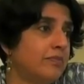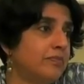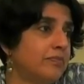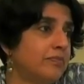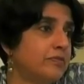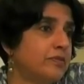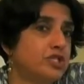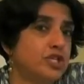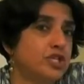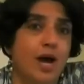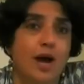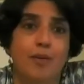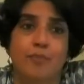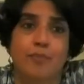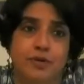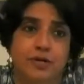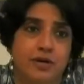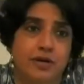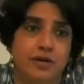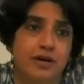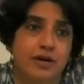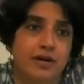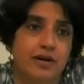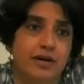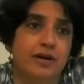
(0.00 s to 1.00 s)

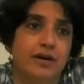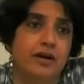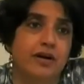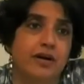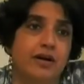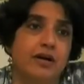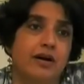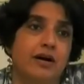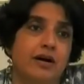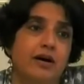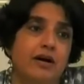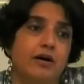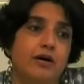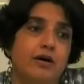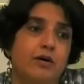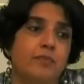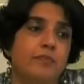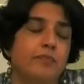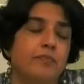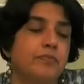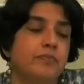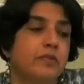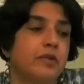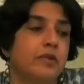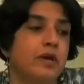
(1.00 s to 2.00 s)
chapter.
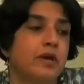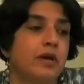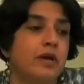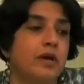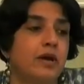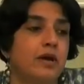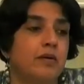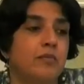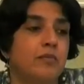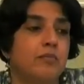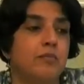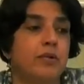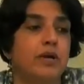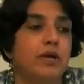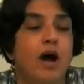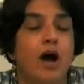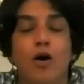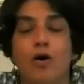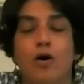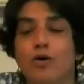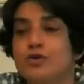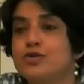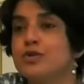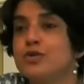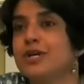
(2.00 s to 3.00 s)
But
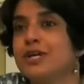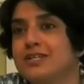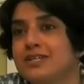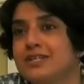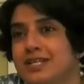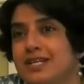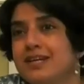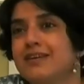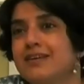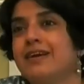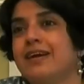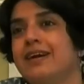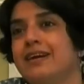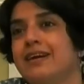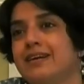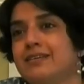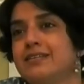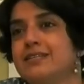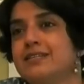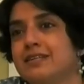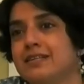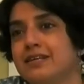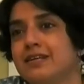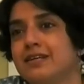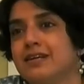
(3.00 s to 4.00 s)
how to
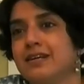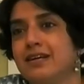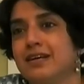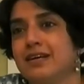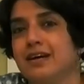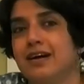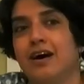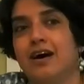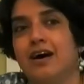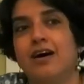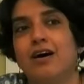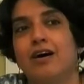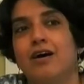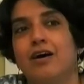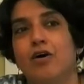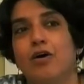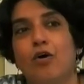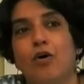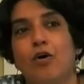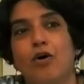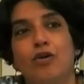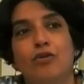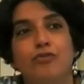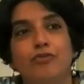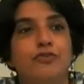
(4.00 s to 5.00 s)
integrate
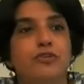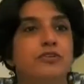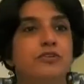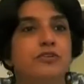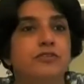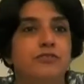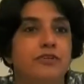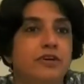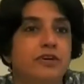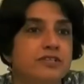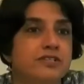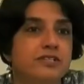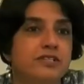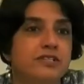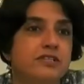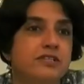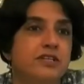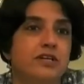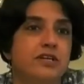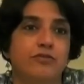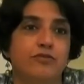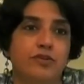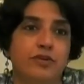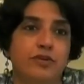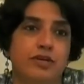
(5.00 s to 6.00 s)
all of the diversity
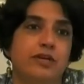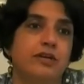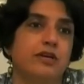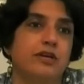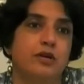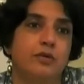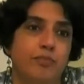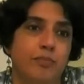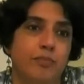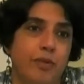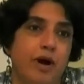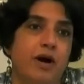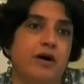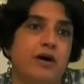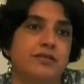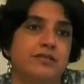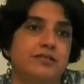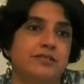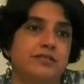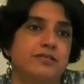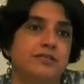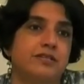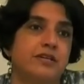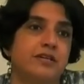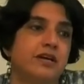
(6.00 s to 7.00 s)
of the Indian
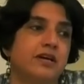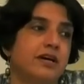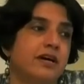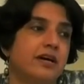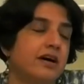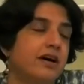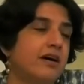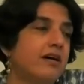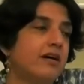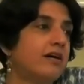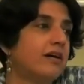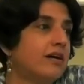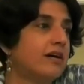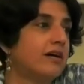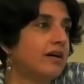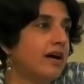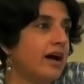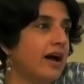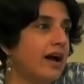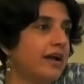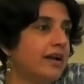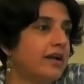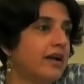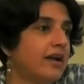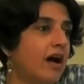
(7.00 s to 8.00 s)
past,
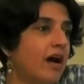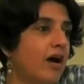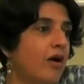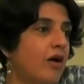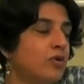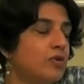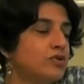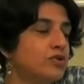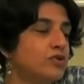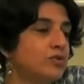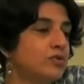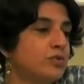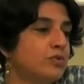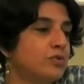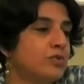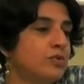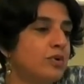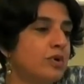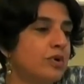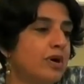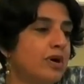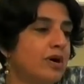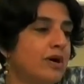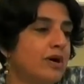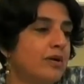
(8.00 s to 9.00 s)
and how to
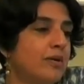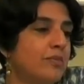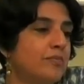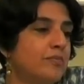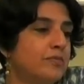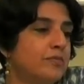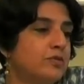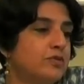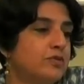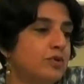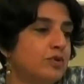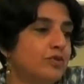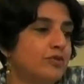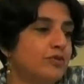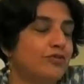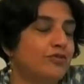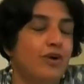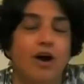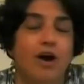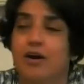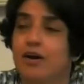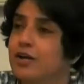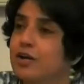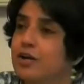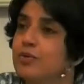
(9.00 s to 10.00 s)
sort of
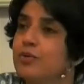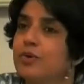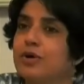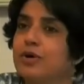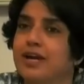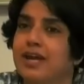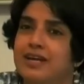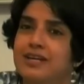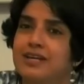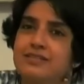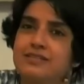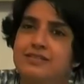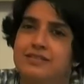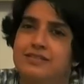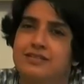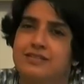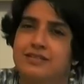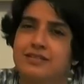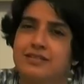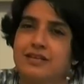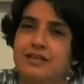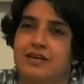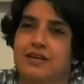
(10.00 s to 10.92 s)
argue against